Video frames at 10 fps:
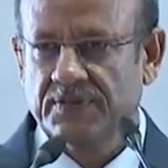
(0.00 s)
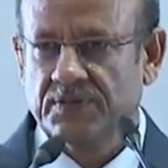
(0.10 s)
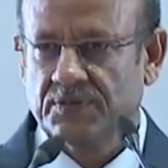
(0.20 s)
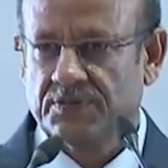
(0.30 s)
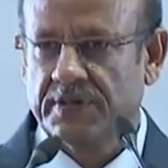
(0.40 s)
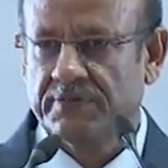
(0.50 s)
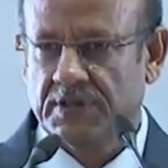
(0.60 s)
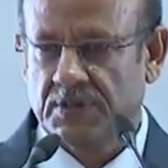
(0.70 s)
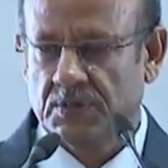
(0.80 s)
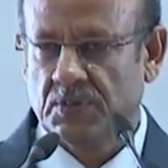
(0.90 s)
to stay with
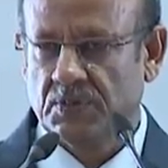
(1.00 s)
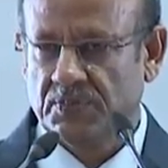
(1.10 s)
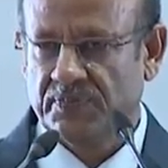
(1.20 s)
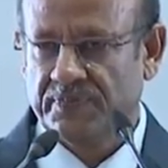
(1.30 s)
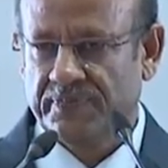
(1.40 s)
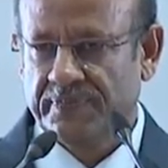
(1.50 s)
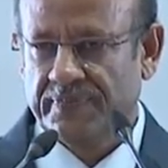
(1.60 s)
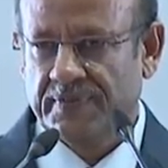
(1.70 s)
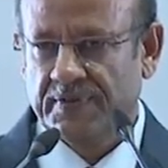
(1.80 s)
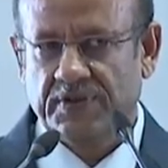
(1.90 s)
the Guru
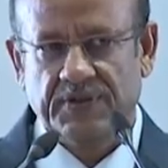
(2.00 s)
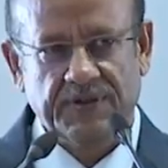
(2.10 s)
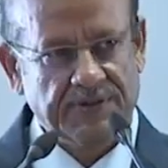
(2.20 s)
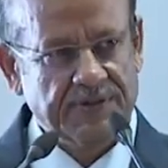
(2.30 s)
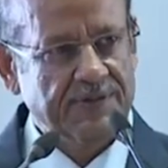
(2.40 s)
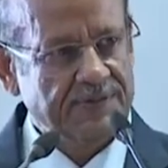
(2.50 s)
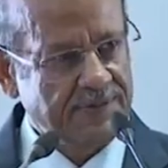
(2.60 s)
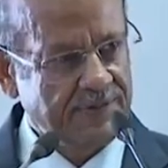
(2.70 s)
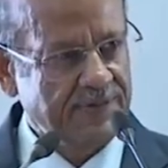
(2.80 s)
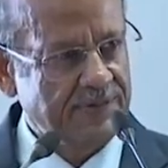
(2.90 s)
and take their
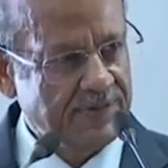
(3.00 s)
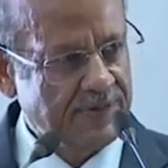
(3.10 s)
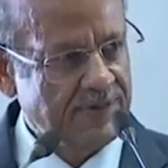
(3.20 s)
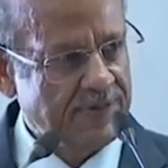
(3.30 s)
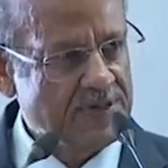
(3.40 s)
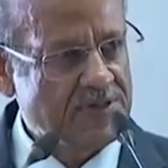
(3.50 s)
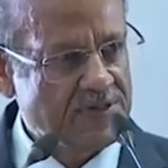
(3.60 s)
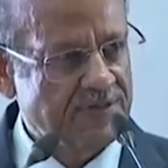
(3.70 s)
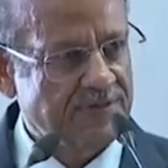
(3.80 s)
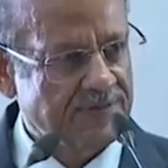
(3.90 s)
teachings.